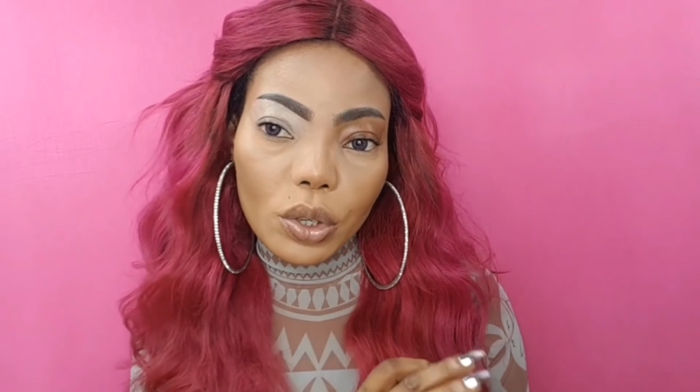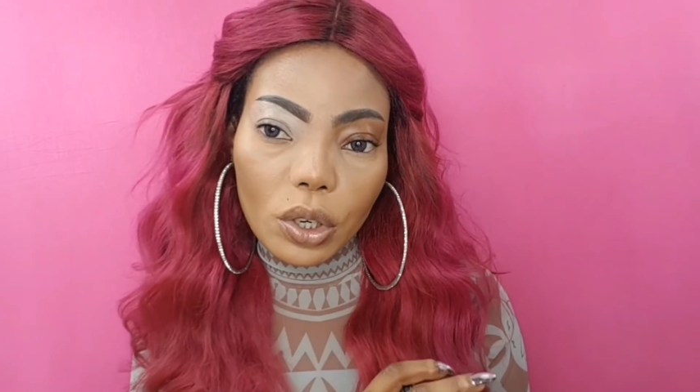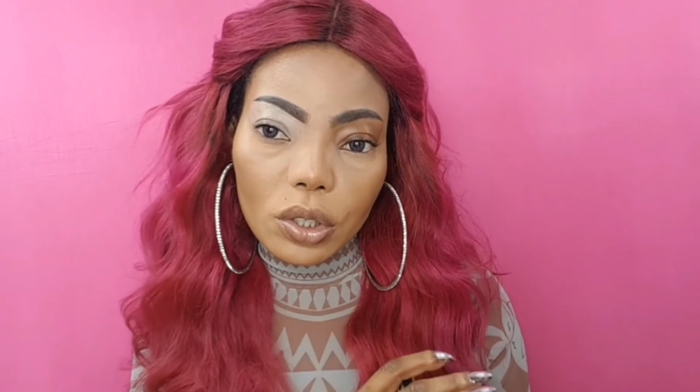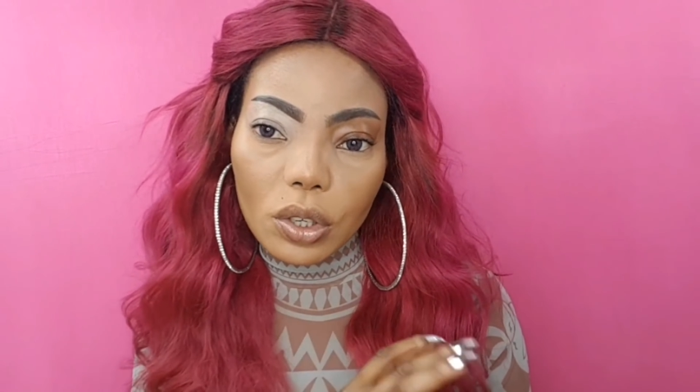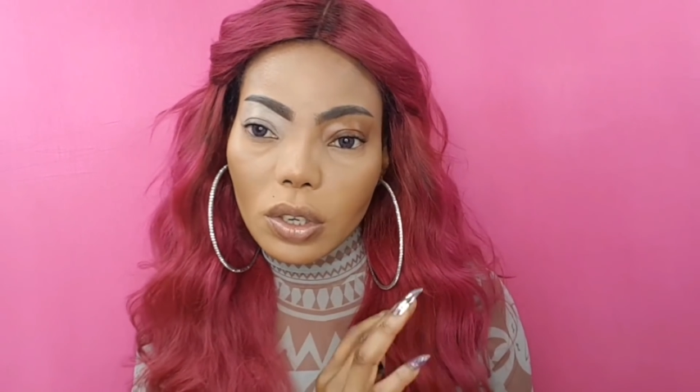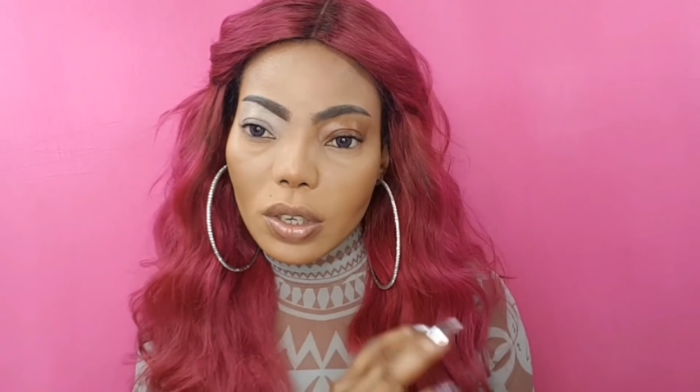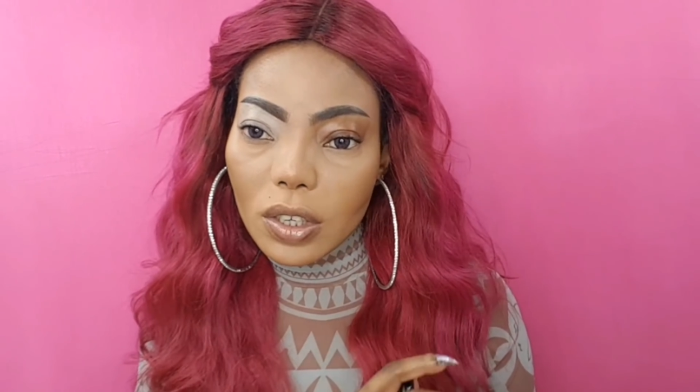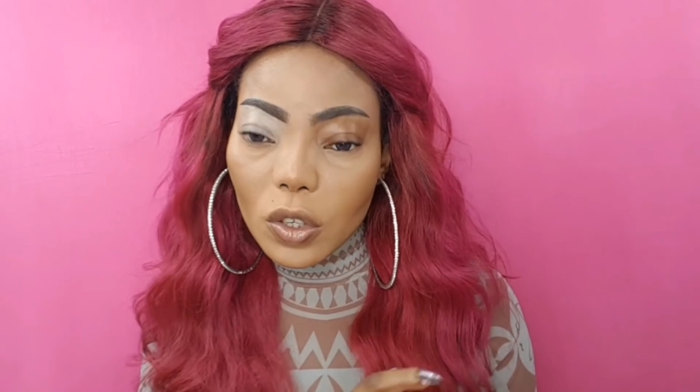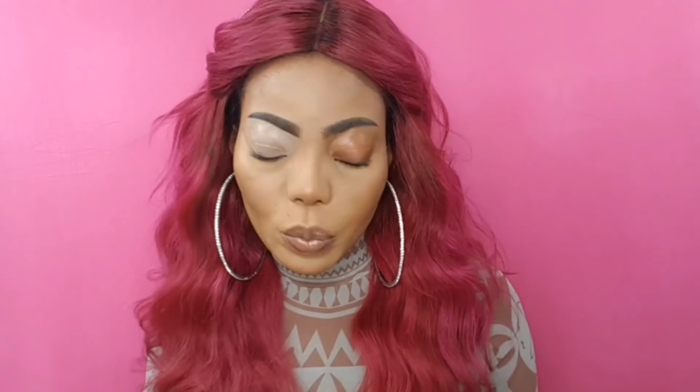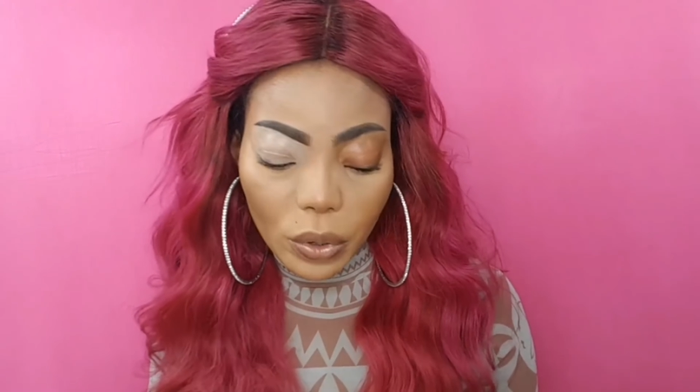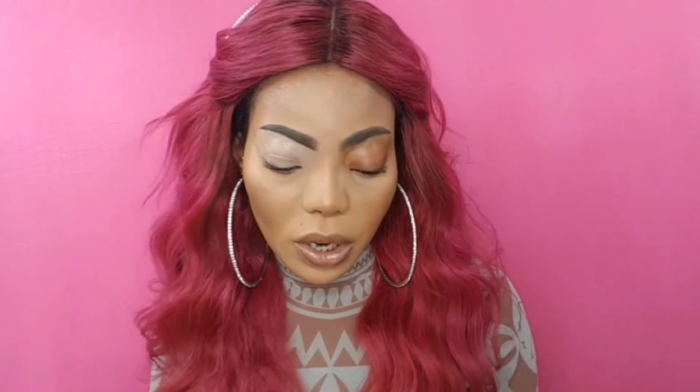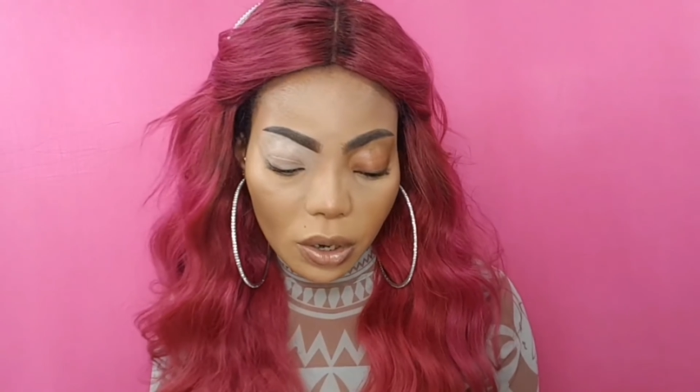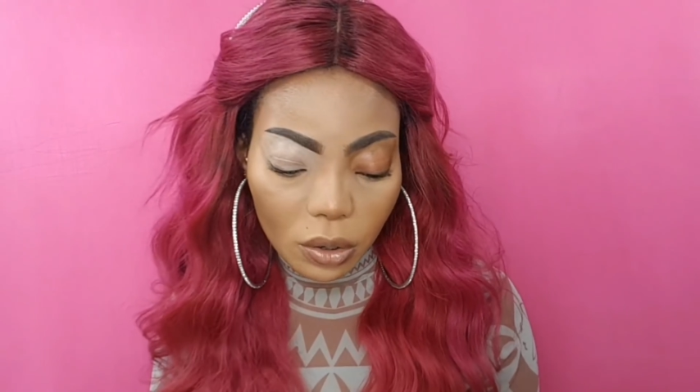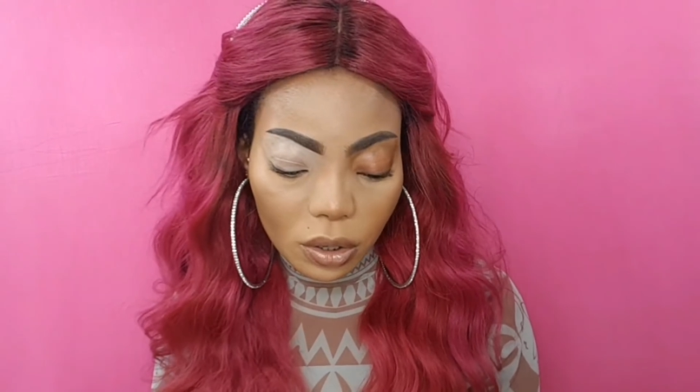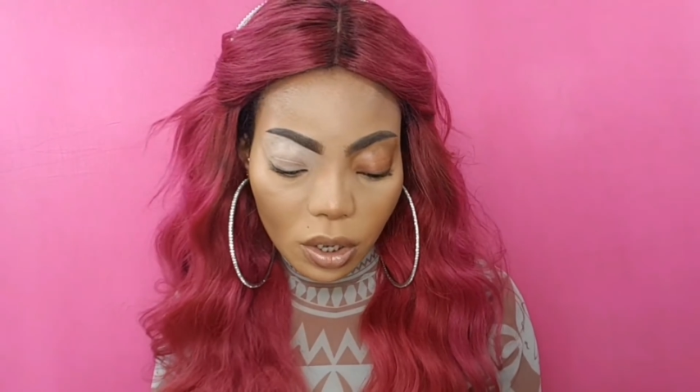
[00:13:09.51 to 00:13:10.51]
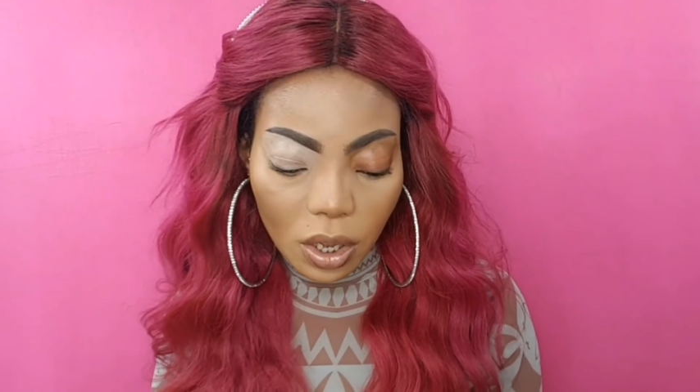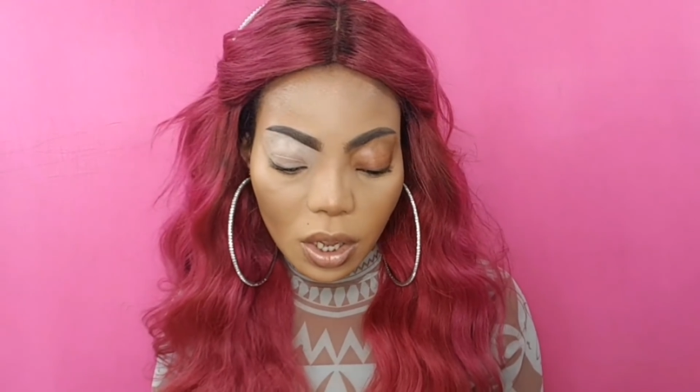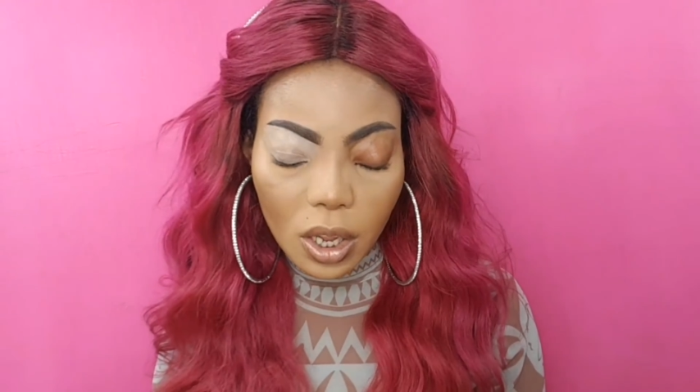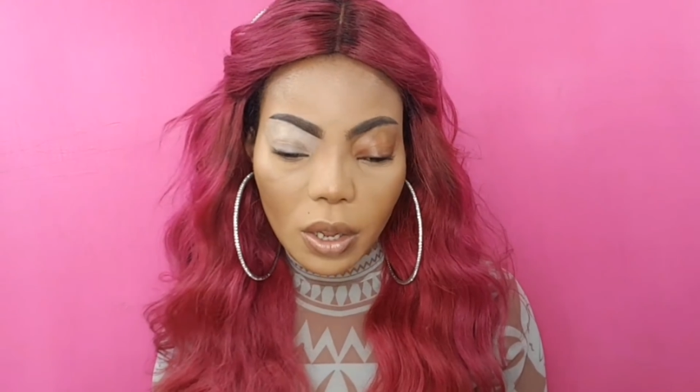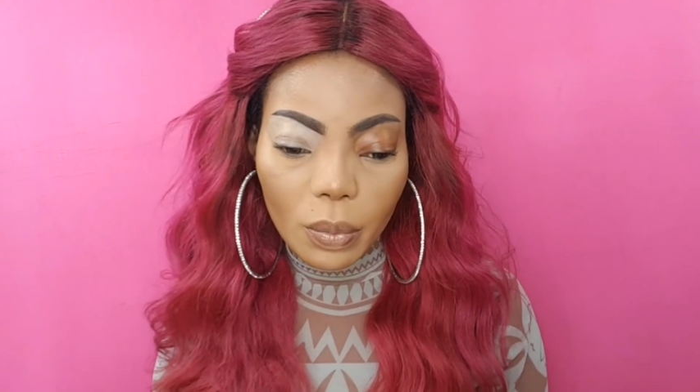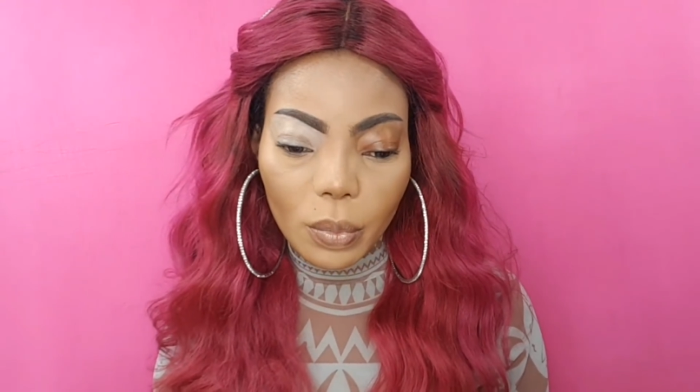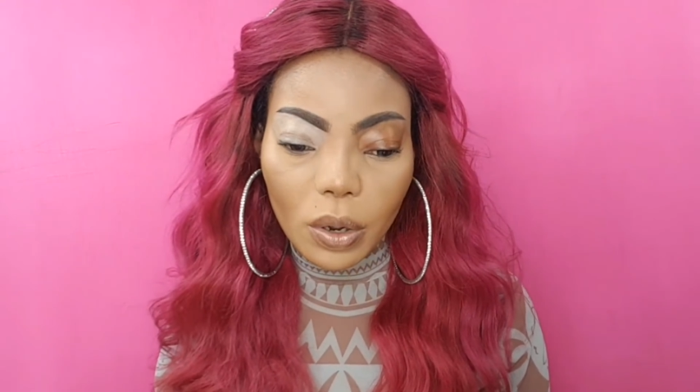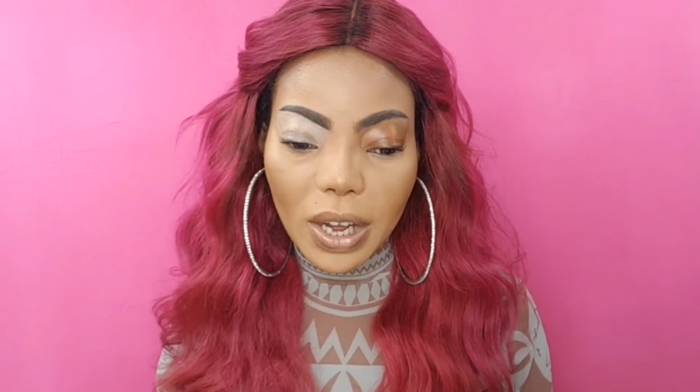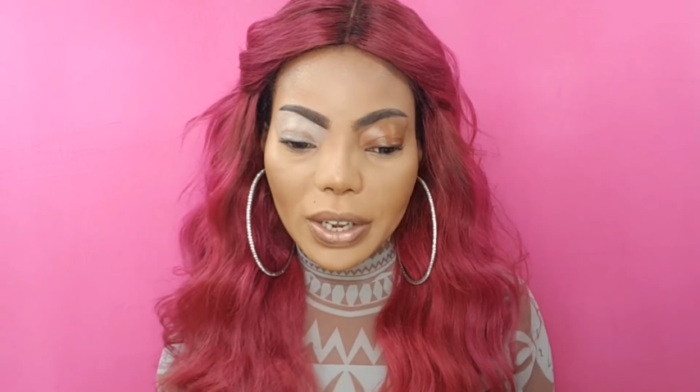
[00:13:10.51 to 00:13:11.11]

this product on this brow.